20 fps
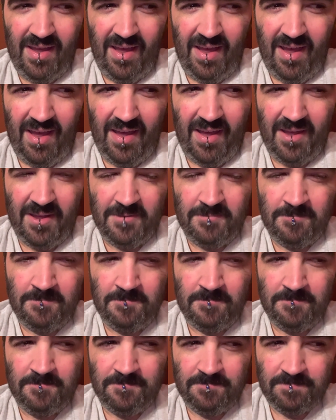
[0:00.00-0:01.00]

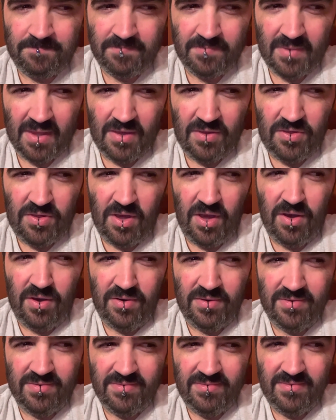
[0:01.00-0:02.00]

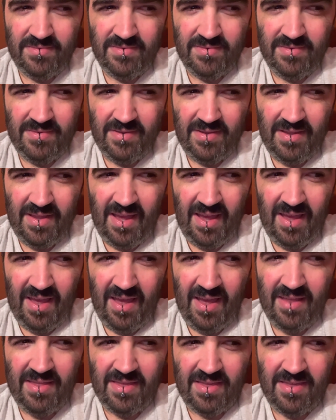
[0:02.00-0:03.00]
So
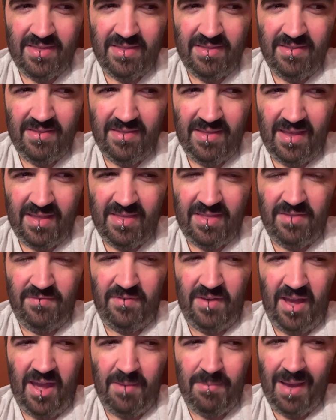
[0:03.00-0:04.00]
that's the
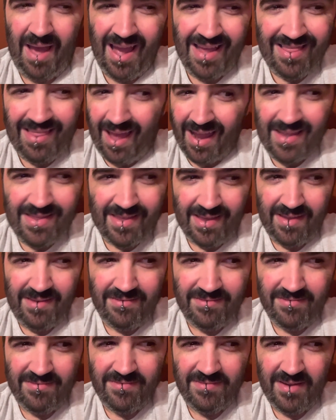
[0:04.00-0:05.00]
vibe. I liked it.
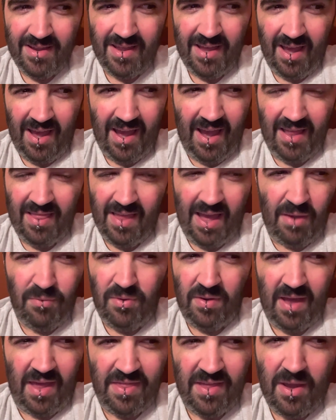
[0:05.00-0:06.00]
I think I
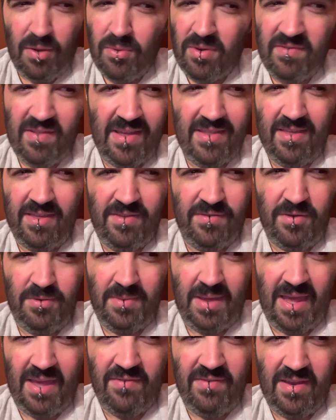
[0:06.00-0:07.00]
would have liked this film
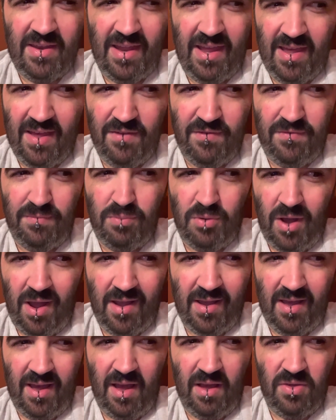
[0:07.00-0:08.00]
even if Brian
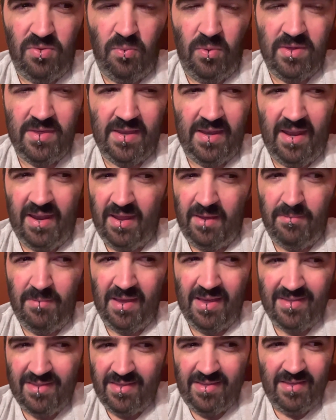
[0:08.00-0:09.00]
Cox wasn't in it,
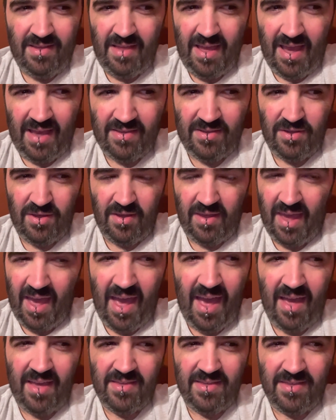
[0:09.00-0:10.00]
because it still has a good
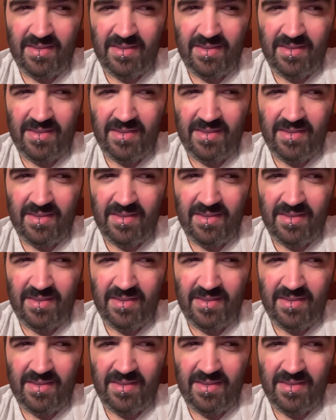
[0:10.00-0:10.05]
cast. It